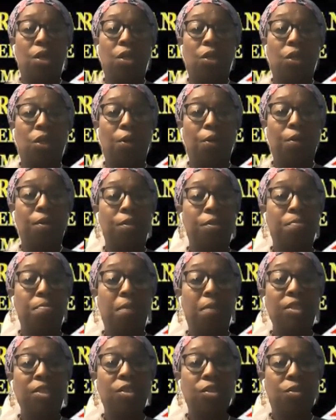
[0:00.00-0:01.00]
learn as
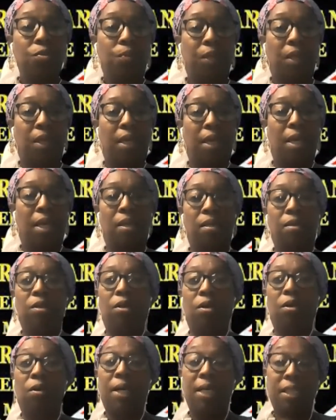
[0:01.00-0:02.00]
much as we can,
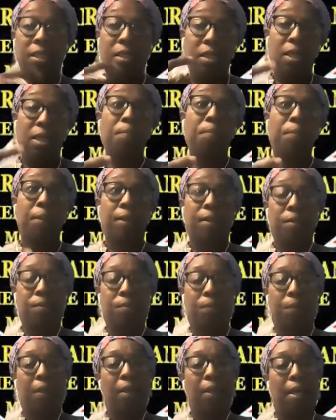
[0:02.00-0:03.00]
as deeply as
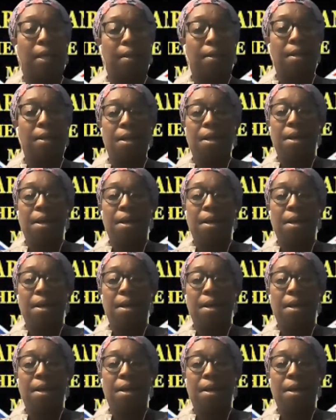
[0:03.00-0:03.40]
we can,